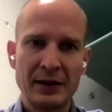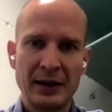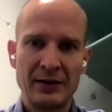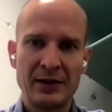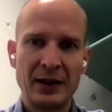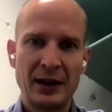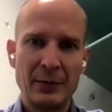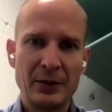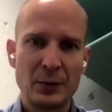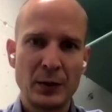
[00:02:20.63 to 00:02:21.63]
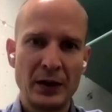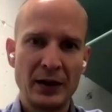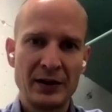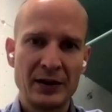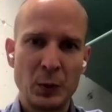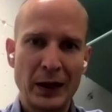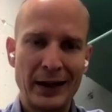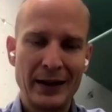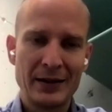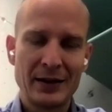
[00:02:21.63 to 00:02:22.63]
at times where it's
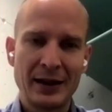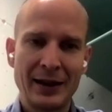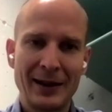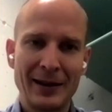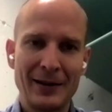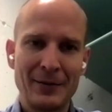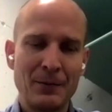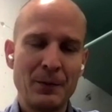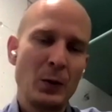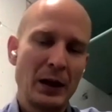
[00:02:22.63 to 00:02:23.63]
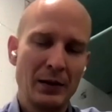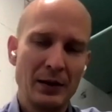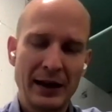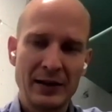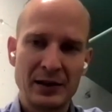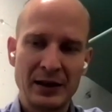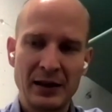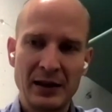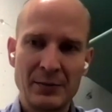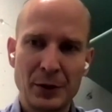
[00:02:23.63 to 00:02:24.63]
wise and well as
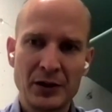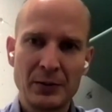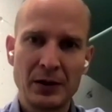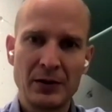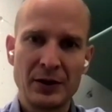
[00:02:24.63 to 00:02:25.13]
little as possible.